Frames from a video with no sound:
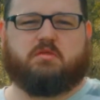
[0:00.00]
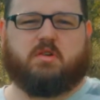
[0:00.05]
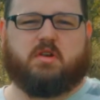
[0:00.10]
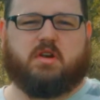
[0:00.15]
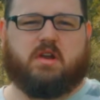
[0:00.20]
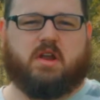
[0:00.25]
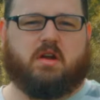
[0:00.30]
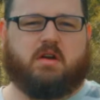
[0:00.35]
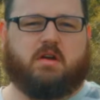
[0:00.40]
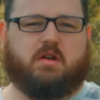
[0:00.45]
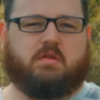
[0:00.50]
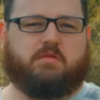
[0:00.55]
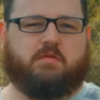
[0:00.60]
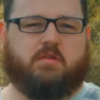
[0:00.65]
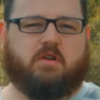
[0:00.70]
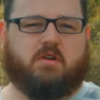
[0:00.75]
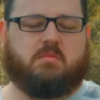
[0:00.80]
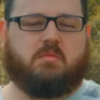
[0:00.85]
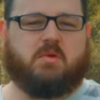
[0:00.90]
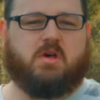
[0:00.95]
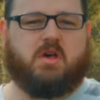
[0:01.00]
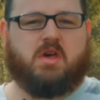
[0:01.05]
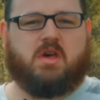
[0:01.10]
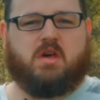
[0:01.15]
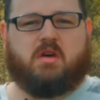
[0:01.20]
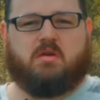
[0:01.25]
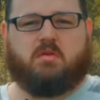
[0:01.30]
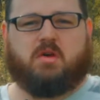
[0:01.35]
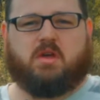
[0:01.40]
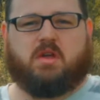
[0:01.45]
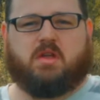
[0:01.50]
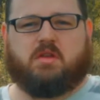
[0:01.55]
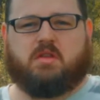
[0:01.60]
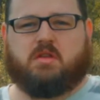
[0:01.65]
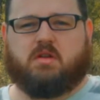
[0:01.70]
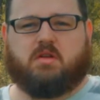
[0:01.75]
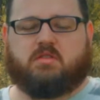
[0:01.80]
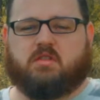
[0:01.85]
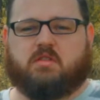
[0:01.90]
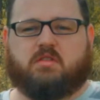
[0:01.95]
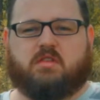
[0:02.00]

for a narrative film when, it says